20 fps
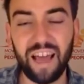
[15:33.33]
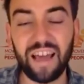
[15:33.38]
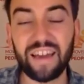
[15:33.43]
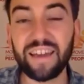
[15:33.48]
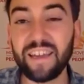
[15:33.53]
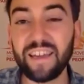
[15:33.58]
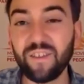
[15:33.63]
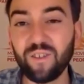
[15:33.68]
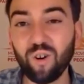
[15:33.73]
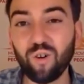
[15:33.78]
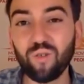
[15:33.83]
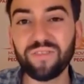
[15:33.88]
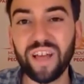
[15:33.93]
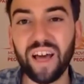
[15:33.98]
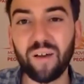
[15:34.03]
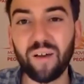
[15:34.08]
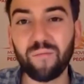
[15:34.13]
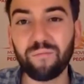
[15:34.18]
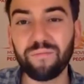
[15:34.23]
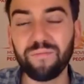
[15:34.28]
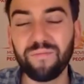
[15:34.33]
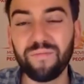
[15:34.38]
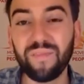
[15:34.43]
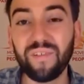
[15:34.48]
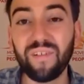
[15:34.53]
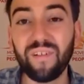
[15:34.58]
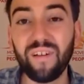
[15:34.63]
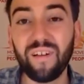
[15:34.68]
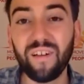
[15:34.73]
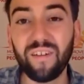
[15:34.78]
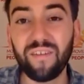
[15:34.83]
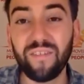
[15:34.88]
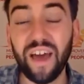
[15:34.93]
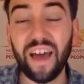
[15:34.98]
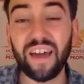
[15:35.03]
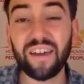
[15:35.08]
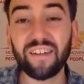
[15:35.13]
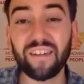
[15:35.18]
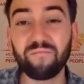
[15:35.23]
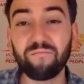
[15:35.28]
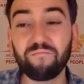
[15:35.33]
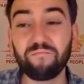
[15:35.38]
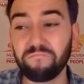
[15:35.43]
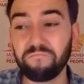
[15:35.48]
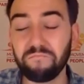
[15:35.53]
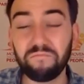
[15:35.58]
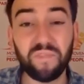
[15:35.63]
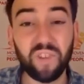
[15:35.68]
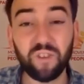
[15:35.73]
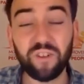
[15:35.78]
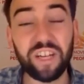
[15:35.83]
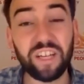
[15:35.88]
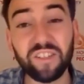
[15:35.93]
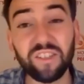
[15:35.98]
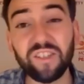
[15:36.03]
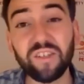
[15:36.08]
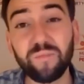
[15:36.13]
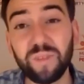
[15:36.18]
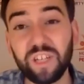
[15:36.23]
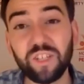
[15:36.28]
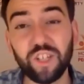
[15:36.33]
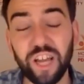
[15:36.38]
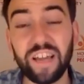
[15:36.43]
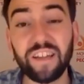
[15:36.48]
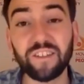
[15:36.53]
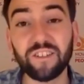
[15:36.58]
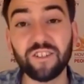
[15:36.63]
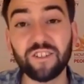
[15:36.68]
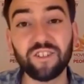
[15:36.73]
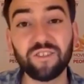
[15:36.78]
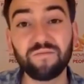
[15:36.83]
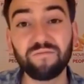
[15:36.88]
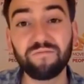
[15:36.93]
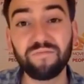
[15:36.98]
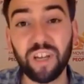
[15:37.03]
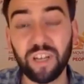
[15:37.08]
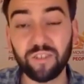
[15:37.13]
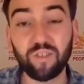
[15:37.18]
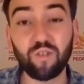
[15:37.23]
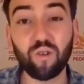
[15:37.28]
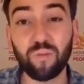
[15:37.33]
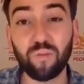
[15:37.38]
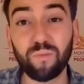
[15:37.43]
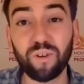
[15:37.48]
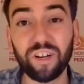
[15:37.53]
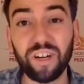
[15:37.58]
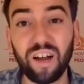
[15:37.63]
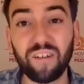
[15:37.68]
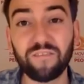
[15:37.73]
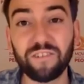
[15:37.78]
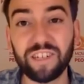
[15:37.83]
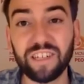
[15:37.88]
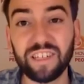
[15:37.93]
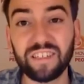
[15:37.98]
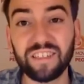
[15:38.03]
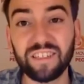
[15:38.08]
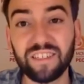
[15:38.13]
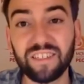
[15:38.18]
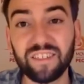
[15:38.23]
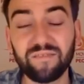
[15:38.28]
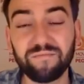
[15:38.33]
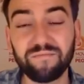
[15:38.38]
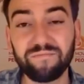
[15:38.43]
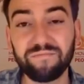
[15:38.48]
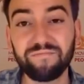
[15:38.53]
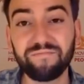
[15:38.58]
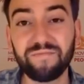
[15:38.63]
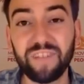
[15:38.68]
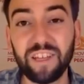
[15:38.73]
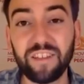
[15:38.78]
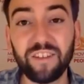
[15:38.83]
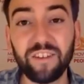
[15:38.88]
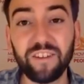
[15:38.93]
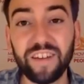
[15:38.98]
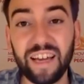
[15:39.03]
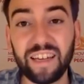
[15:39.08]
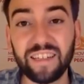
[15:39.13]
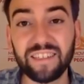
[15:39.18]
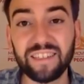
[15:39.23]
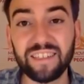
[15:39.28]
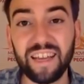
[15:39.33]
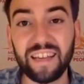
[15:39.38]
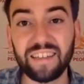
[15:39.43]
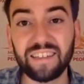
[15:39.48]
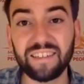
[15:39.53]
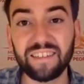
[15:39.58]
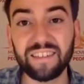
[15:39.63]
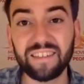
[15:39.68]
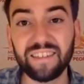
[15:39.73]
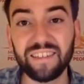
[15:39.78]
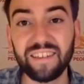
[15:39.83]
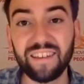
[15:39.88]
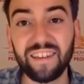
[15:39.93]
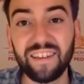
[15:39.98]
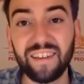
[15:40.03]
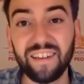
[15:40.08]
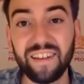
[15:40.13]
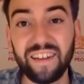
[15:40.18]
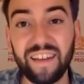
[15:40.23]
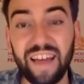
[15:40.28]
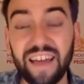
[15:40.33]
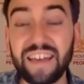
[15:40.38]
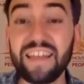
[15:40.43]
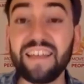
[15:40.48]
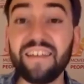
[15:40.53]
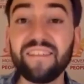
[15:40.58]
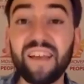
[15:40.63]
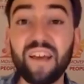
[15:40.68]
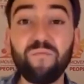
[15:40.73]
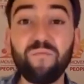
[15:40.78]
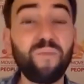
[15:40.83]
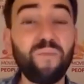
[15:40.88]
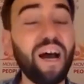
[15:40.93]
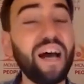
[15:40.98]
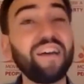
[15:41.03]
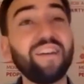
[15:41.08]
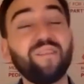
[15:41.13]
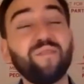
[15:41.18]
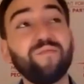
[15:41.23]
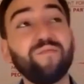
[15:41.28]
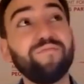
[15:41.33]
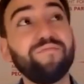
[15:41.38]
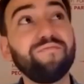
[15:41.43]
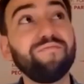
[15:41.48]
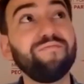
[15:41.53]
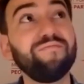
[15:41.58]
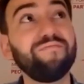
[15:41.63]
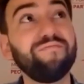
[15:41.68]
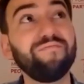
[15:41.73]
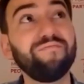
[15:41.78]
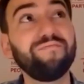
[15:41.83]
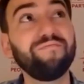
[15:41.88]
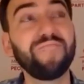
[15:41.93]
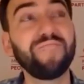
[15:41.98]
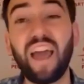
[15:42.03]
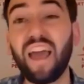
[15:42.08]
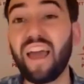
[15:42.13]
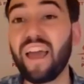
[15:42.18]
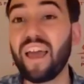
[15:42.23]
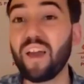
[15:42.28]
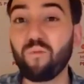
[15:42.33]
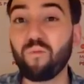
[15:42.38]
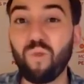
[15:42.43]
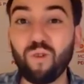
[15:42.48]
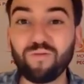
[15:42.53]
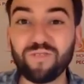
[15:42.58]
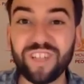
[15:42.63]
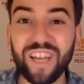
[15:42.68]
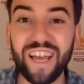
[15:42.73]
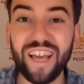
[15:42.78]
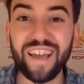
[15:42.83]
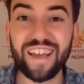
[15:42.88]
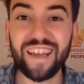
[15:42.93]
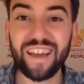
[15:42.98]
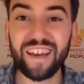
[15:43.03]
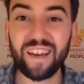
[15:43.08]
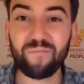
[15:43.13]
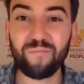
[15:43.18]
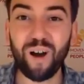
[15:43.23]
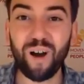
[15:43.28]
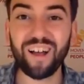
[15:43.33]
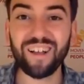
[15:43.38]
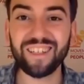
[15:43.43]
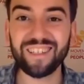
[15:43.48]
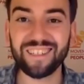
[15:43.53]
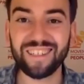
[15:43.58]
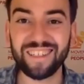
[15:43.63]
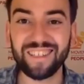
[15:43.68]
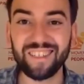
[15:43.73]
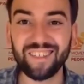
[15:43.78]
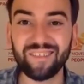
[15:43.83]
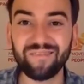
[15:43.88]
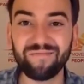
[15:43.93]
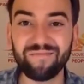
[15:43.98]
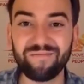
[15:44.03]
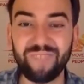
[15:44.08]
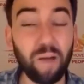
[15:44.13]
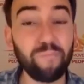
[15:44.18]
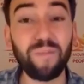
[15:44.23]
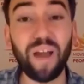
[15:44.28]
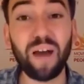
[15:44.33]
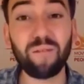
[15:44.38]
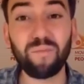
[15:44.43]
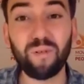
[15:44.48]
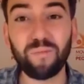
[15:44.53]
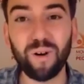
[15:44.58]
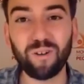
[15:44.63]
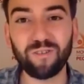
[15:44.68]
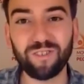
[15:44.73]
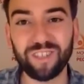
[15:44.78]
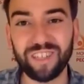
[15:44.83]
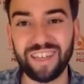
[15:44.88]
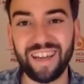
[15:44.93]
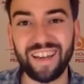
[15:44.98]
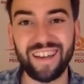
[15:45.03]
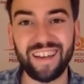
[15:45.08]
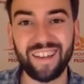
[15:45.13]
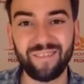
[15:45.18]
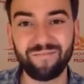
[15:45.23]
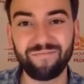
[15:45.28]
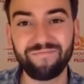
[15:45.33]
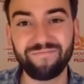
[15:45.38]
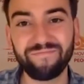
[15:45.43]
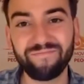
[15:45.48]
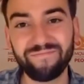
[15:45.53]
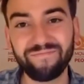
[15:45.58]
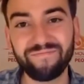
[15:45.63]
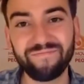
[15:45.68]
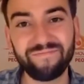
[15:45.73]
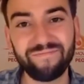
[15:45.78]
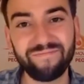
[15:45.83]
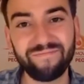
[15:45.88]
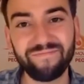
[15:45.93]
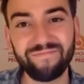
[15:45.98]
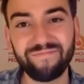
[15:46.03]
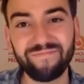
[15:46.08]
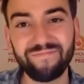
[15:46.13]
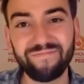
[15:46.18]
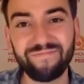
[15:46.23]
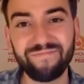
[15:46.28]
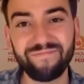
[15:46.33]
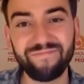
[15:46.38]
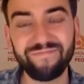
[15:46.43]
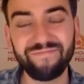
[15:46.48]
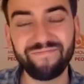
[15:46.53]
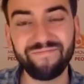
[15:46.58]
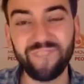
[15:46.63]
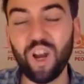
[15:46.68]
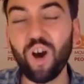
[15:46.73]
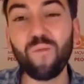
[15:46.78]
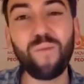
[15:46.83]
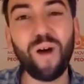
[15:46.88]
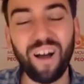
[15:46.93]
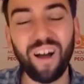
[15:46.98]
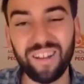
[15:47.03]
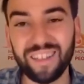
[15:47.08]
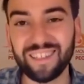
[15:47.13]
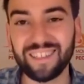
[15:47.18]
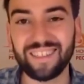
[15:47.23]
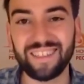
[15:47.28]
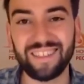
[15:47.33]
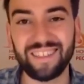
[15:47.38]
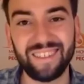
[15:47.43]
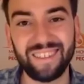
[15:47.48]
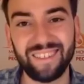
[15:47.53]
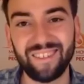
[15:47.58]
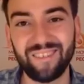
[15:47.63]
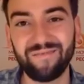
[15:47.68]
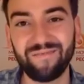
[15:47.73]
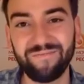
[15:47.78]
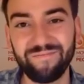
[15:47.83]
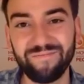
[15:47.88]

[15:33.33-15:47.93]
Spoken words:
And he told them that there needs to be change in corporate governance in the United States. And he said, but it won't take any policies. I'm not proposing any. No policies.